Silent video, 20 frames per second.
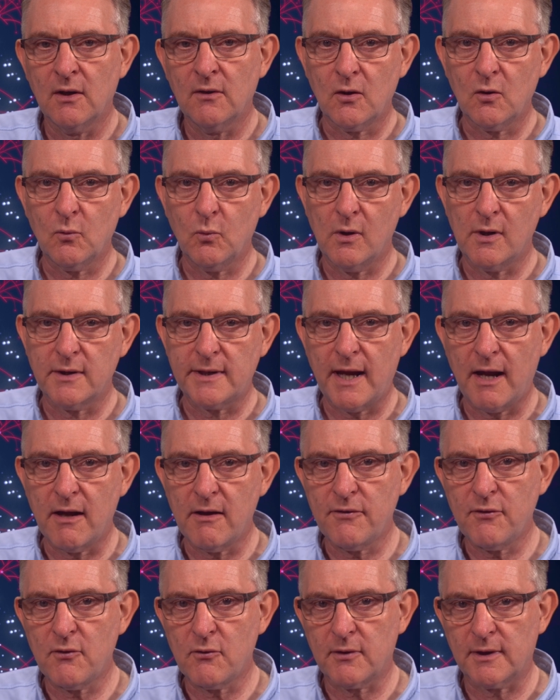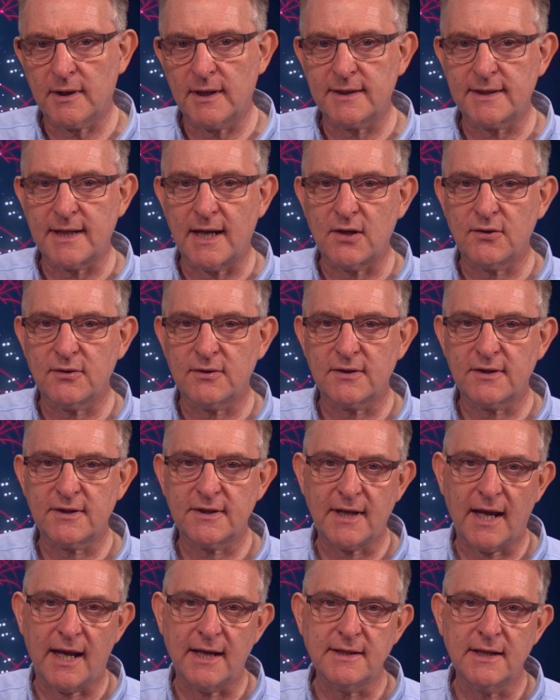The World Health Organization
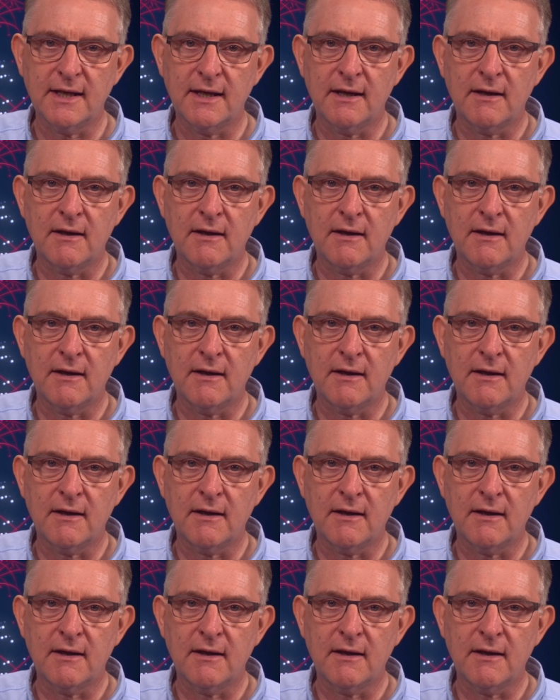said